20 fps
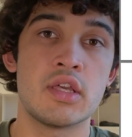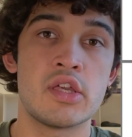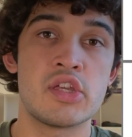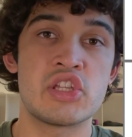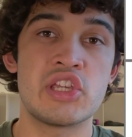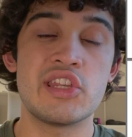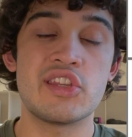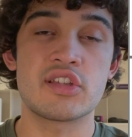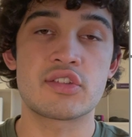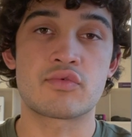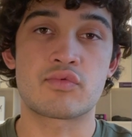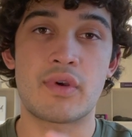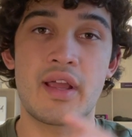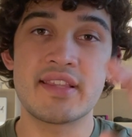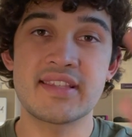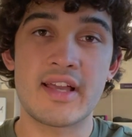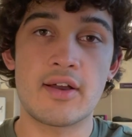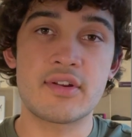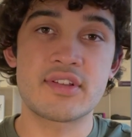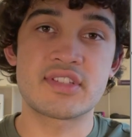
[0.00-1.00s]
She just
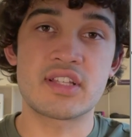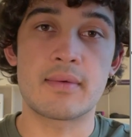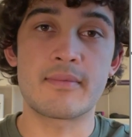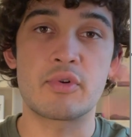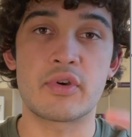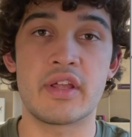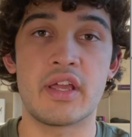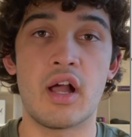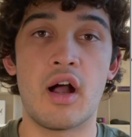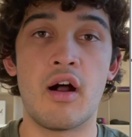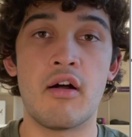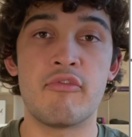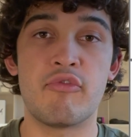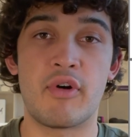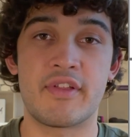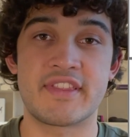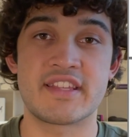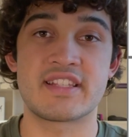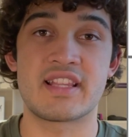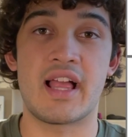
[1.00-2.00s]
writes out a summary of
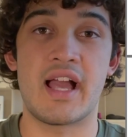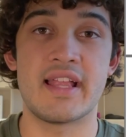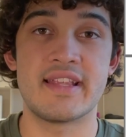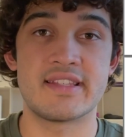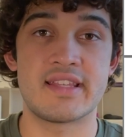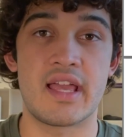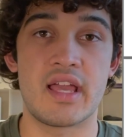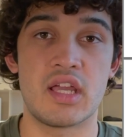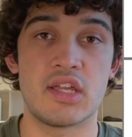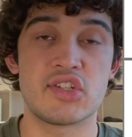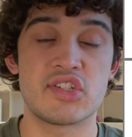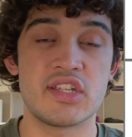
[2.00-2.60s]
what the slides say.